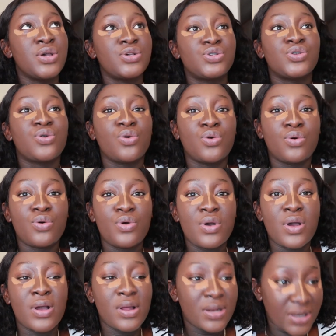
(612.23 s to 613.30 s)
so
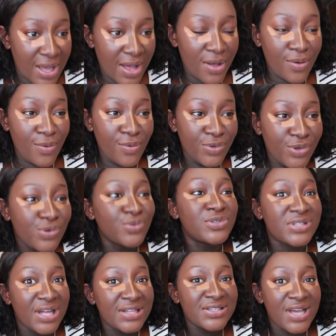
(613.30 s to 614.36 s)
now you
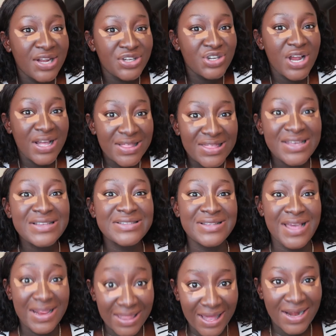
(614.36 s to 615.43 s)
start to attract things
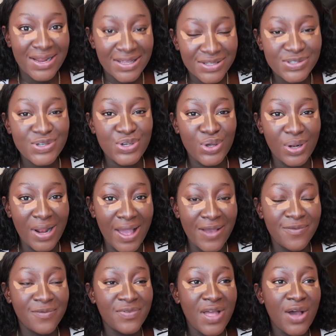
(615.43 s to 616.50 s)
like that into your life.